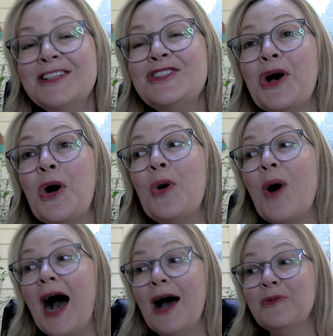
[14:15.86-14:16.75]

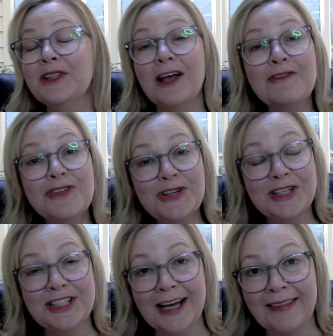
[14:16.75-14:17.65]
So I would love for you
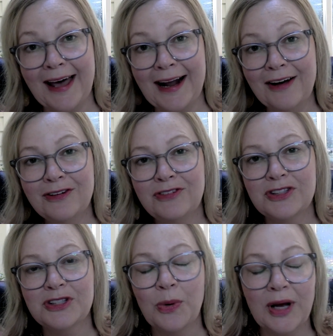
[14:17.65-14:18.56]
to check that out if
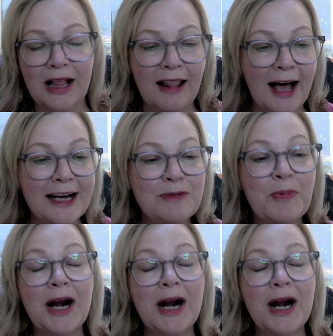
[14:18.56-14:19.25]
you're so inclined inclined,